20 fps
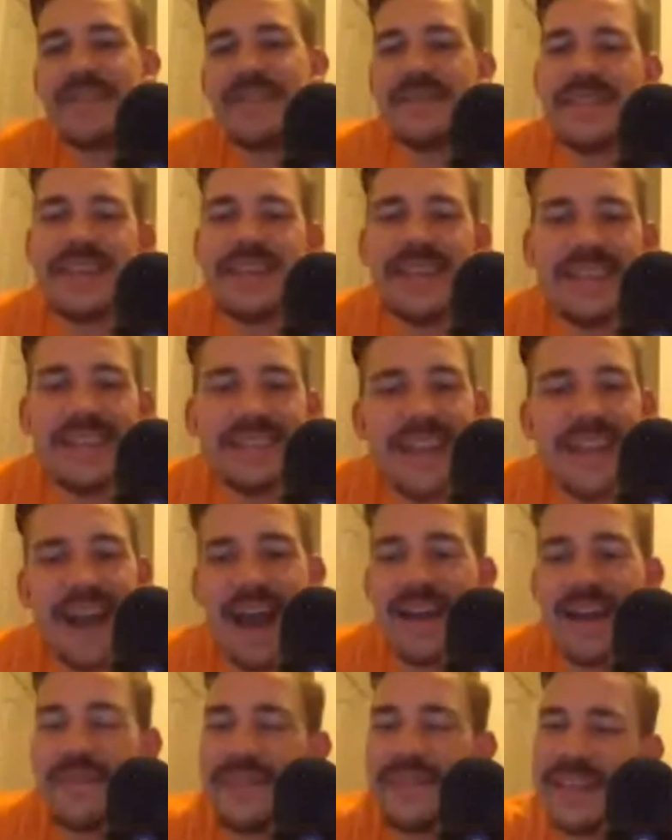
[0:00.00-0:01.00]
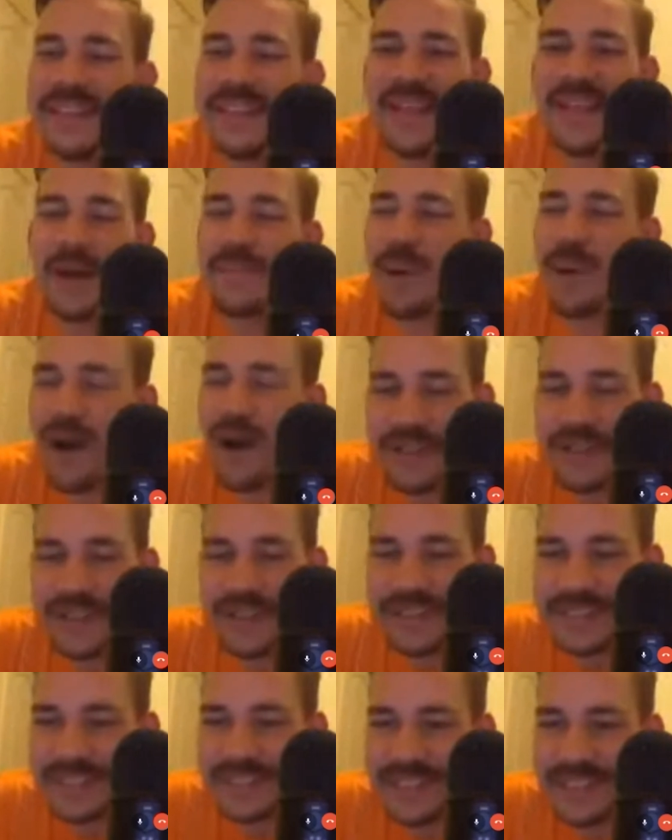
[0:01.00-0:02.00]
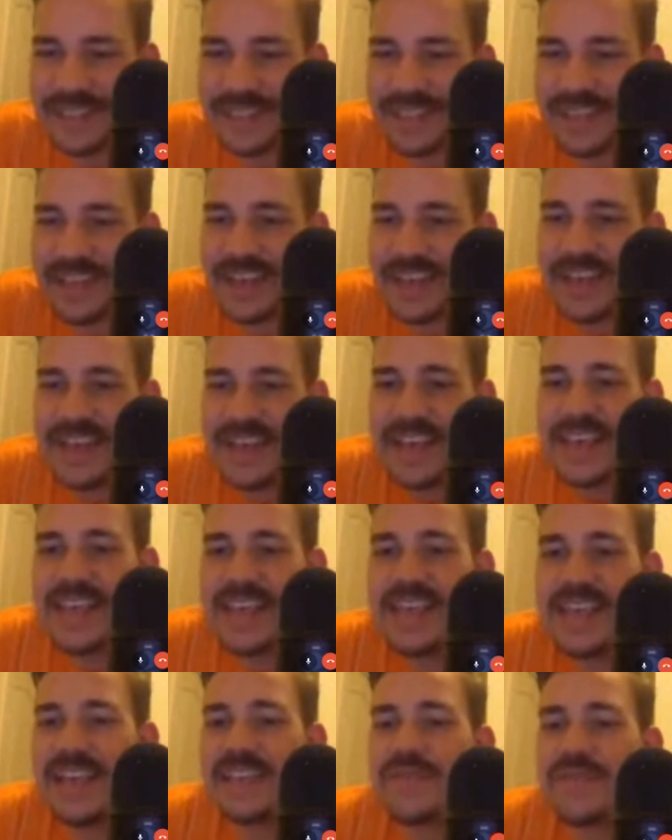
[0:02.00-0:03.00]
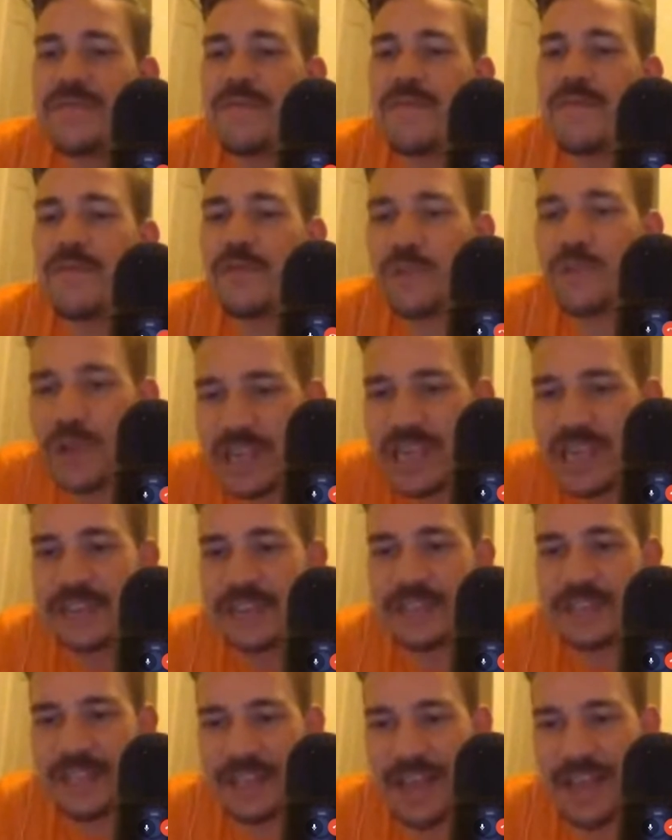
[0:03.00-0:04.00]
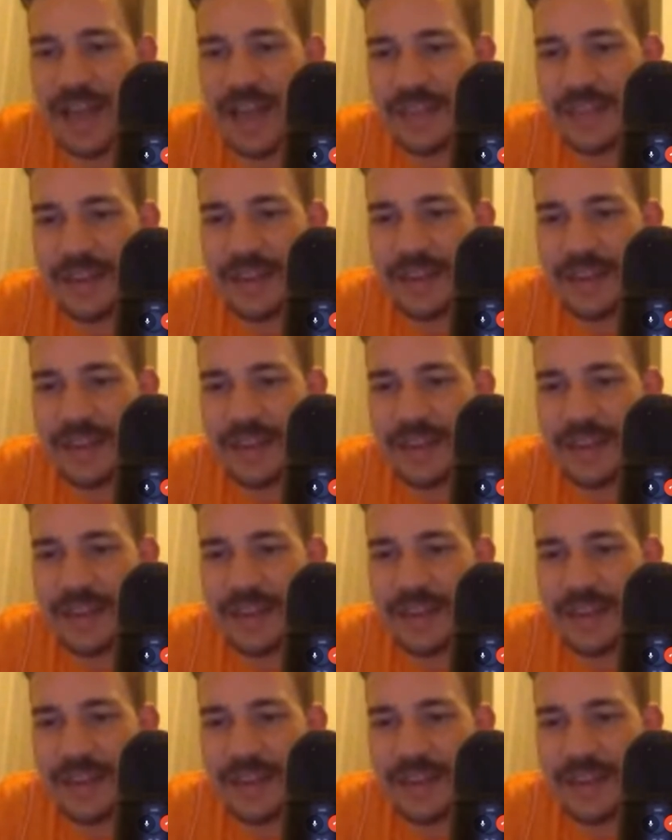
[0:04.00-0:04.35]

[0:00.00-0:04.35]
think he's that polished. He is freakishly athletic,